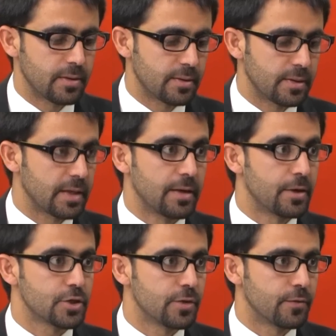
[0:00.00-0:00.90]

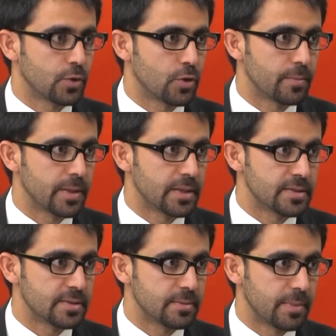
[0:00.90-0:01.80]
declaration of autonomy
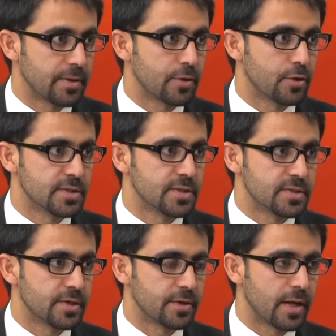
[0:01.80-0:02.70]
by the Kurds in
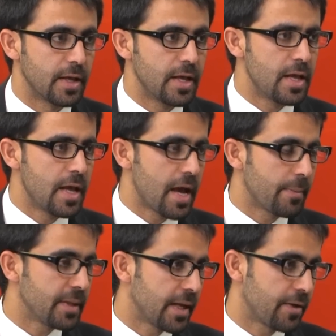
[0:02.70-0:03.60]
Syria. I
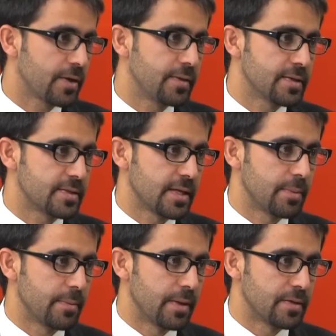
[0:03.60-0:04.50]
mean, I read the
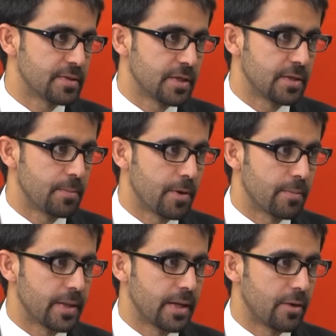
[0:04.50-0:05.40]
statement by the State
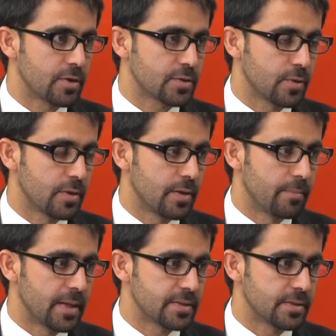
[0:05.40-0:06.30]
Department, and also
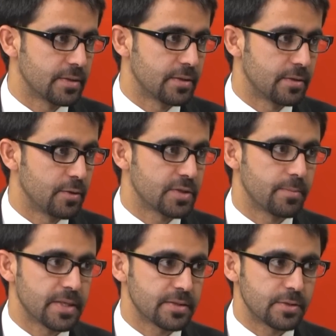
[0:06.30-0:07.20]
U.S.
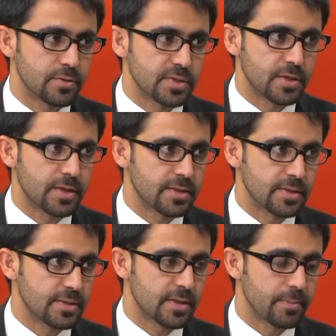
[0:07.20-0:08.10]
Ambassador to Syria
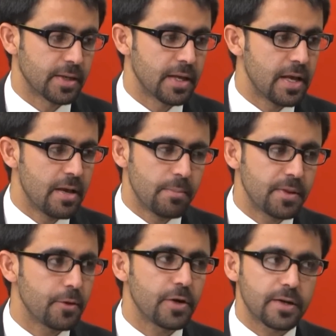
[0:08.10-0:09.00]
said something, but
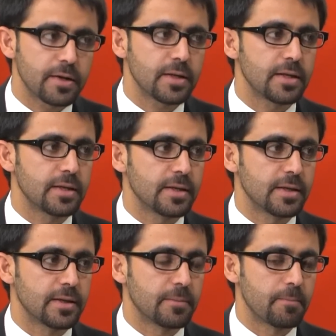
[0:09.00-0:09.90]
they were not really
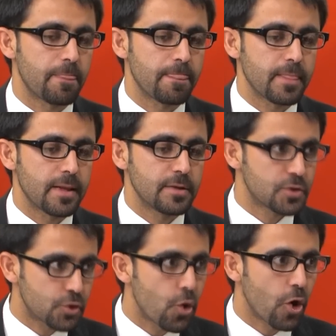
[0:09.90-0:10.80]

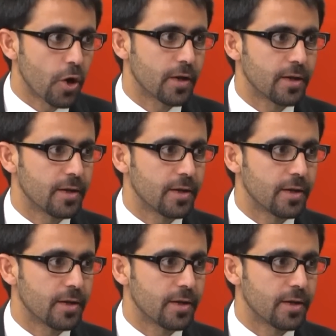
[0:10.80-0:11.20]
strong